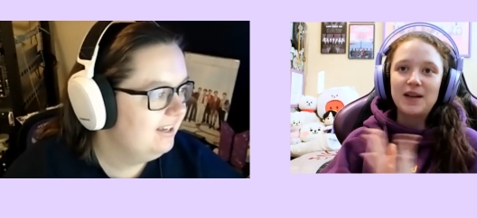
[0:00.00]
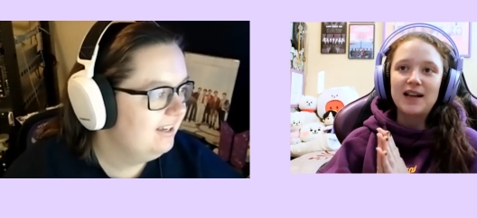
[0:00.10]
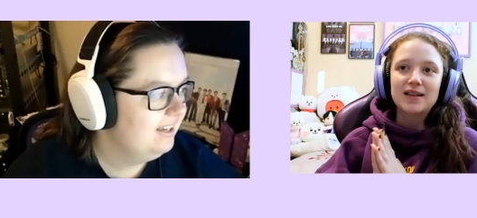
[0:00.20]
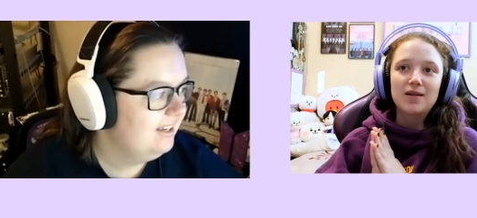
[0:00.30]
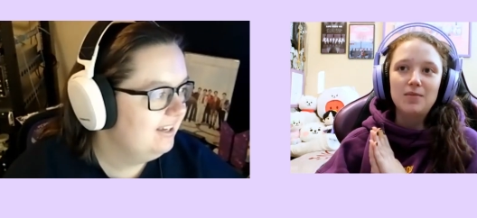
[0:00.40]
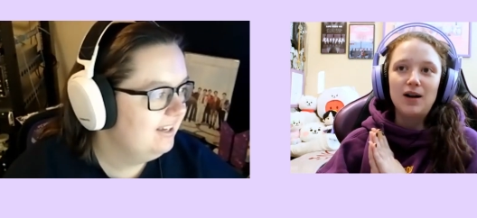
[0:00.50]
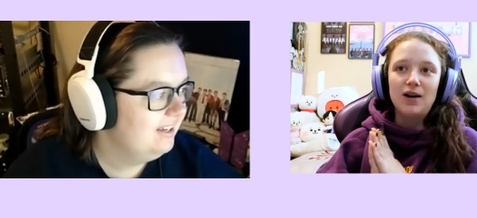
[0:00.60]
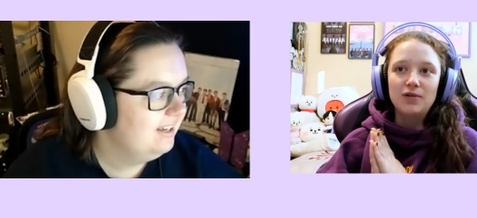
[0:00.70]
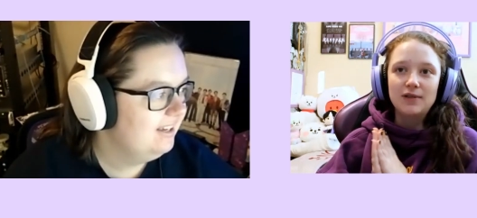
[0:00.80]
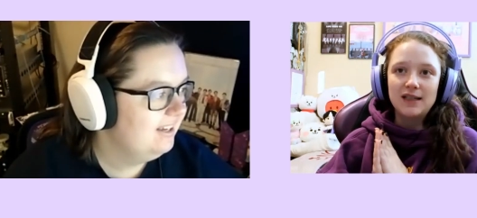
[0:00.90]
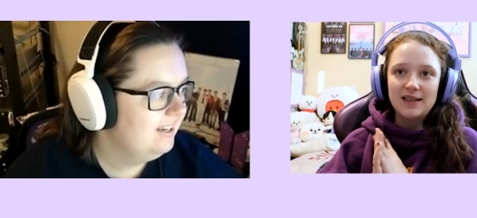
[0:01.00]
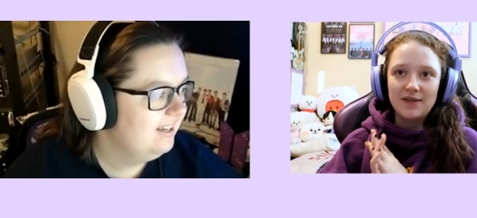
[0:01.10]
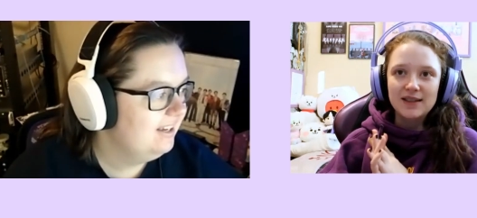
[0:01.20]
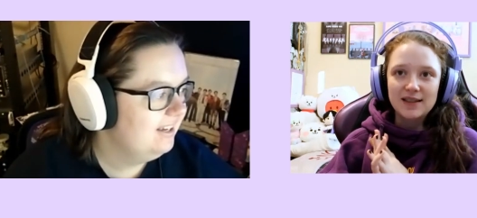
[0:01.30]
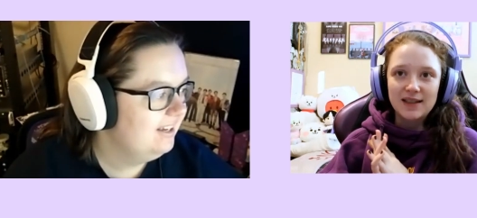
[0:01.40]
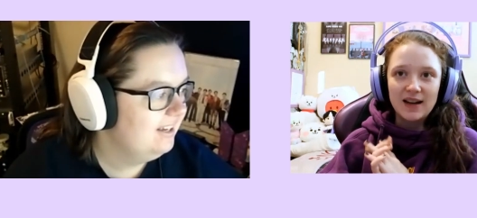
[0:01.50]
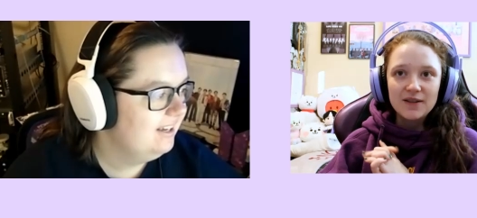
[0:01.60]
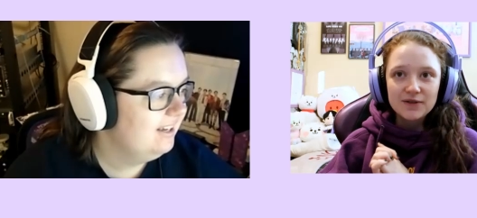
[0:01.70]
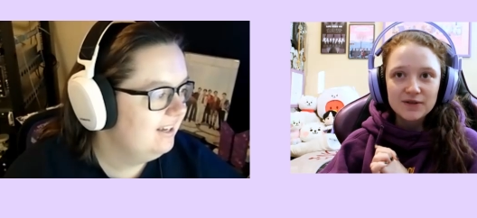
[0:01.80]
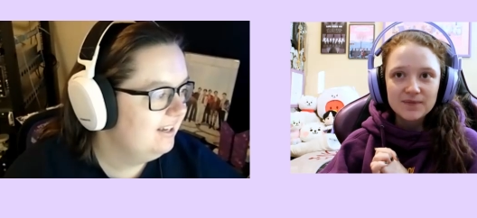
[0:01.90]
Speaker 1: got some OT7
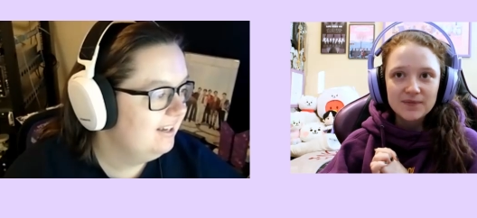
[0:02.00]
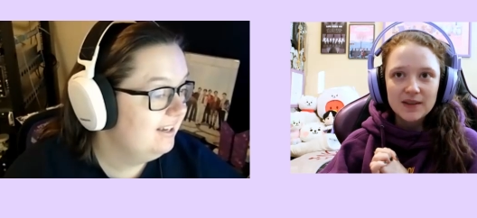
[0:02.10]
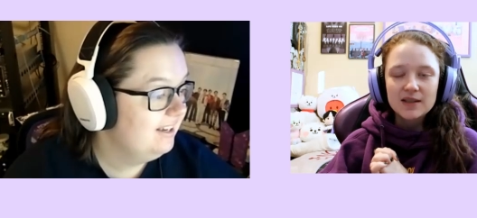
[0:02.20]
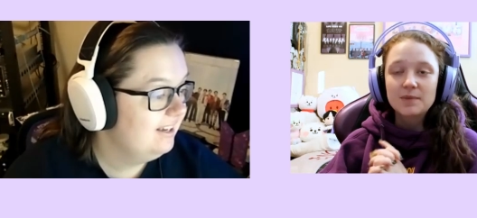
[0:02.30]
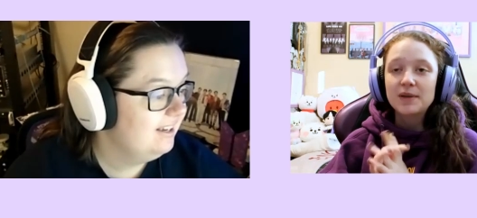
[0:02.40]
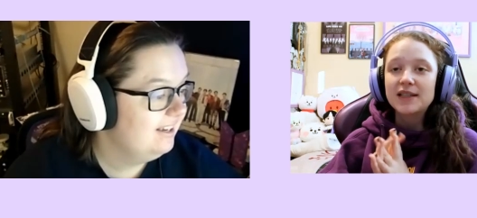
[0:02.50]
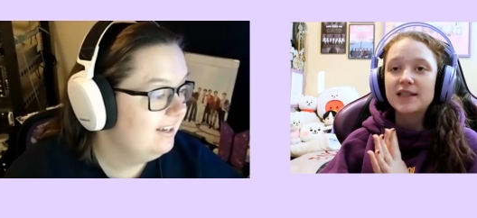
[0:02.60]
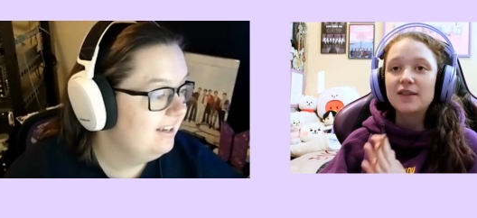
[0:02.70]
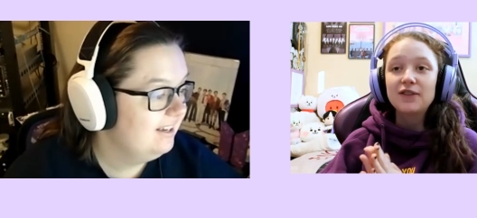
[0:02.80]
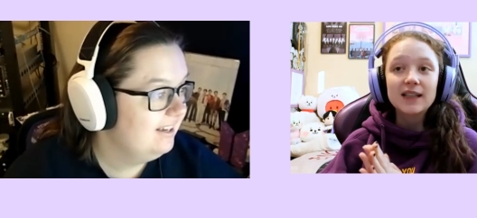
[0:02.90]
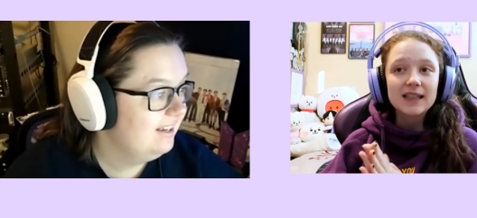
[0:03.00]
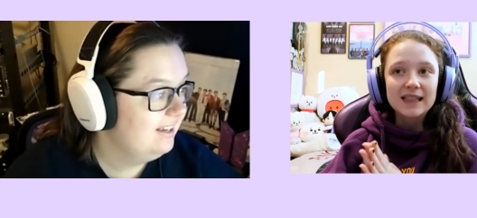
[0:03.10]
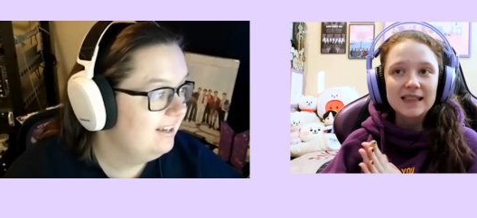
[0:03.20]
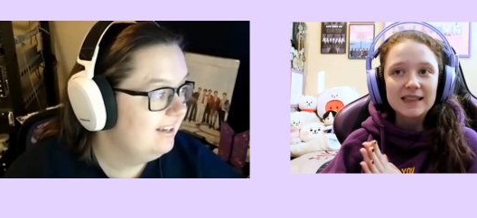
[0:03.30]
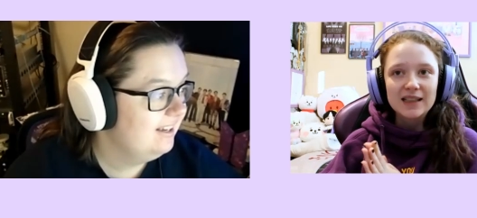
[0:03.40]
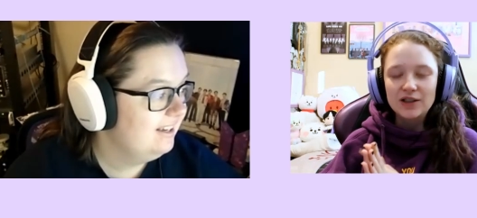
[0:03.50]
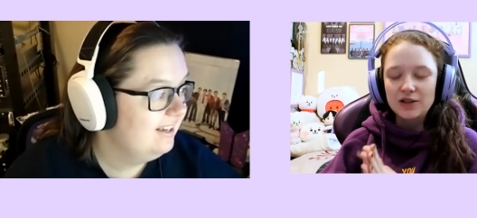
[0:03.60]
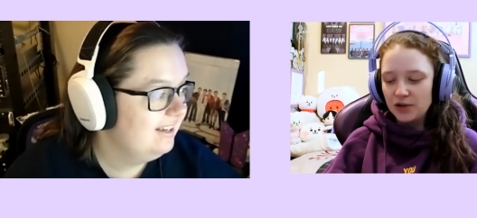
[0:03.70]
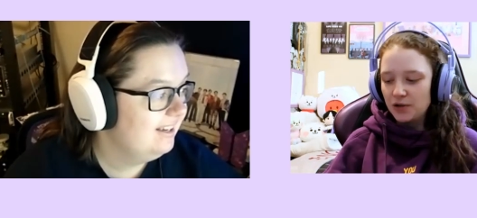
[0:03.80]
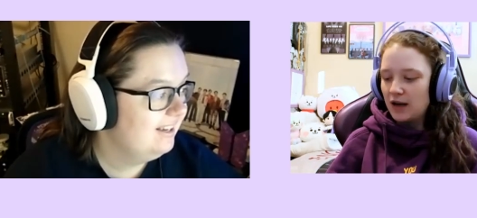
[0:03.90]
stuff specifically to
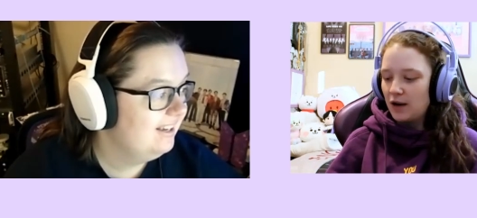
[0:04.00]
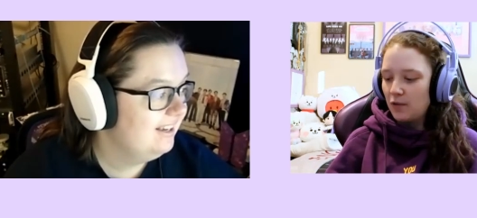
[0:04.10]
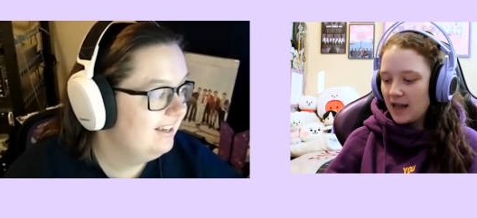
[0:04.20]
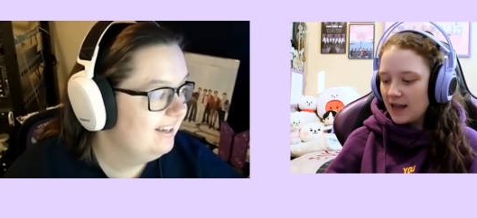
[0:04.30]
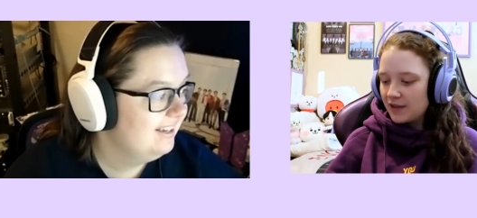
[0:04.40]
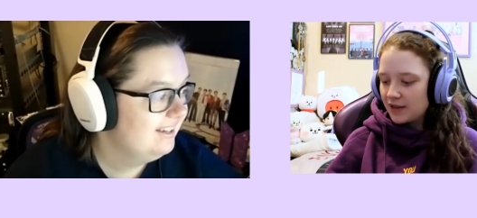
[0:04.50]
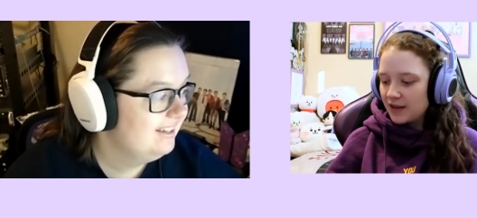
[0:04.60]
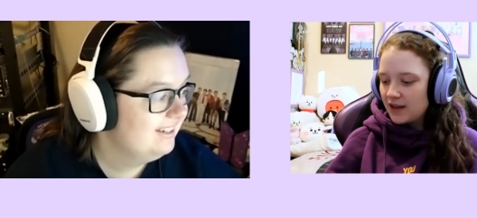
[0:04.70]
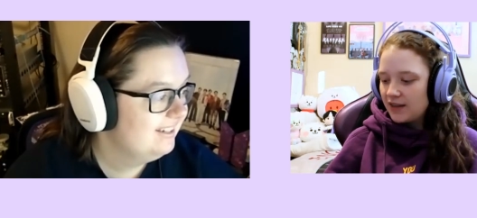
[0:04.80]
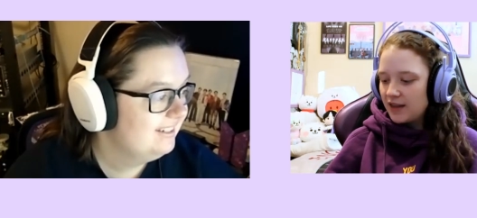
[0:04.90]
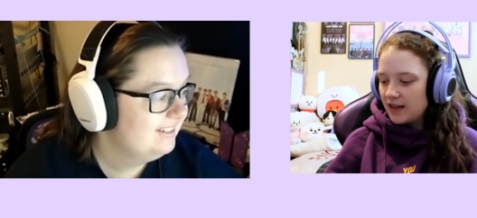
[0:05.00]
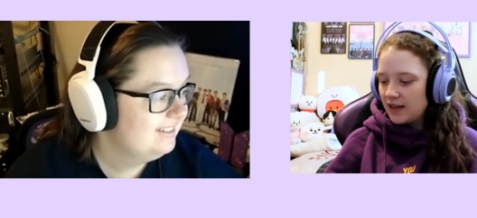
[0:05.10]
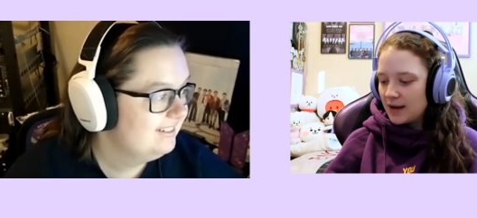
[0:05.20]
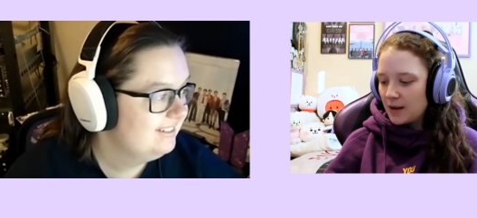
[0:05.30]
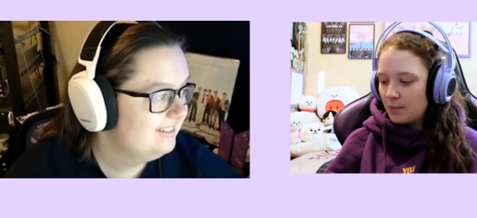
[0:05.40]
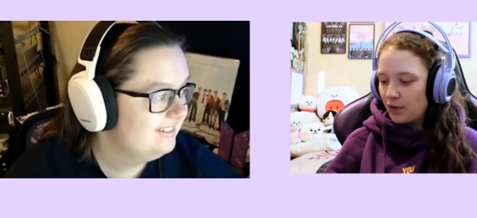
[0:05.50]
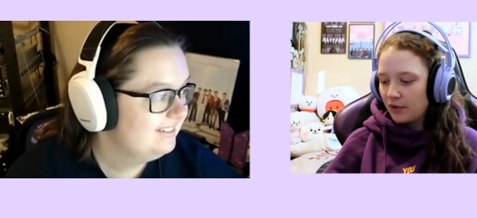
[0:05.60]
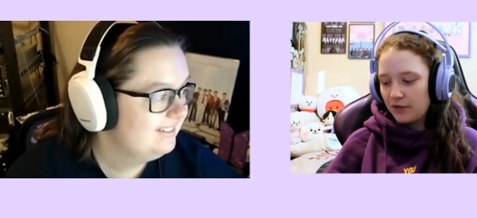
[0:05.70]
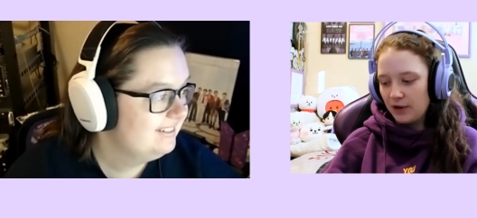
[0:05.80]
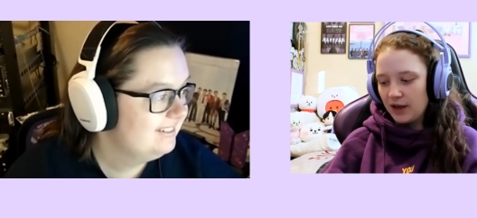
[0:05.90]
do with the
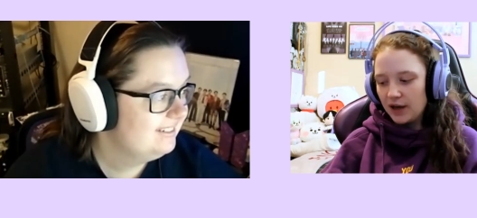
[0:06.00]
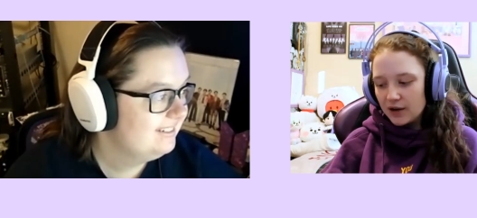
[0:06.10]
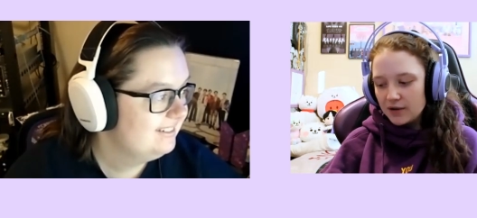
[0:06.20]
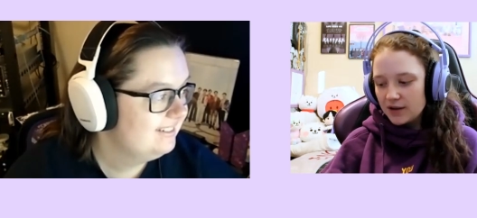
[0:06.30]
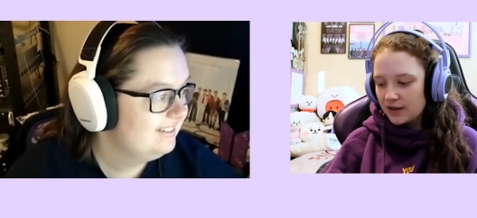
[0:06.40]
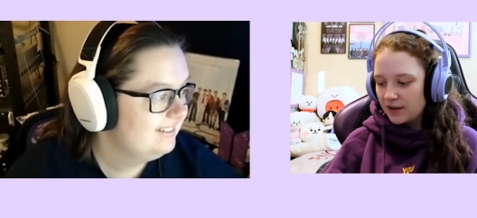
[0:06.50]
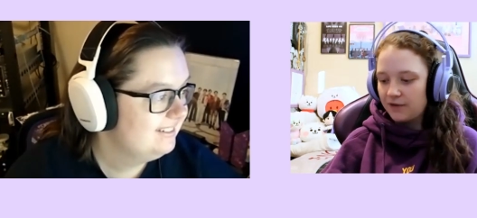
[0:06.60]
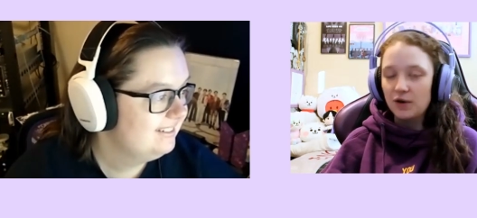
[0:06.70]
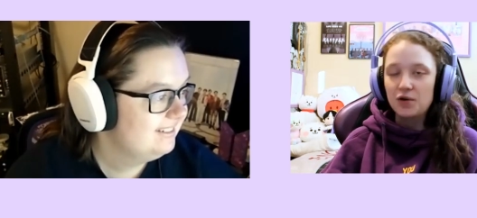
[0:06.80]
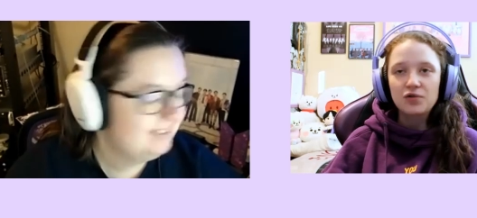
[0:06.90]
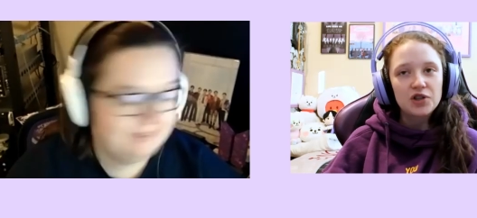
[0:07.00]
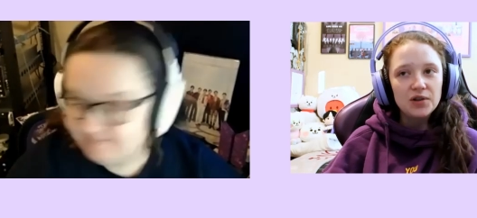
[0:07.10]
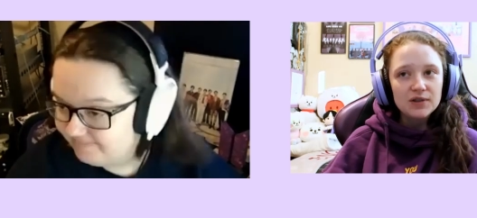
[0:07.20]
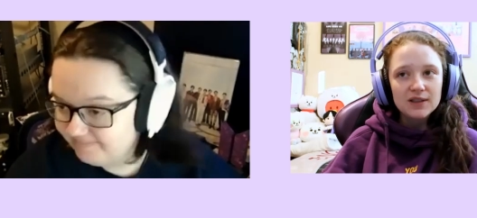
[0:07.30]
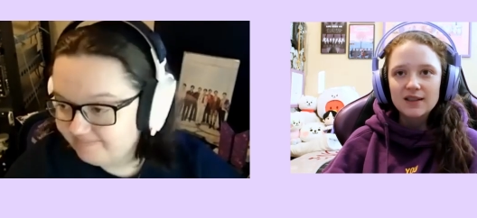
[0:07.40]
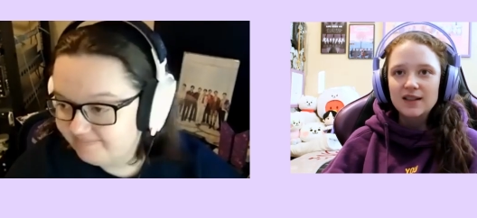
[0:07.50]
Photo-Folio, the photo shoot.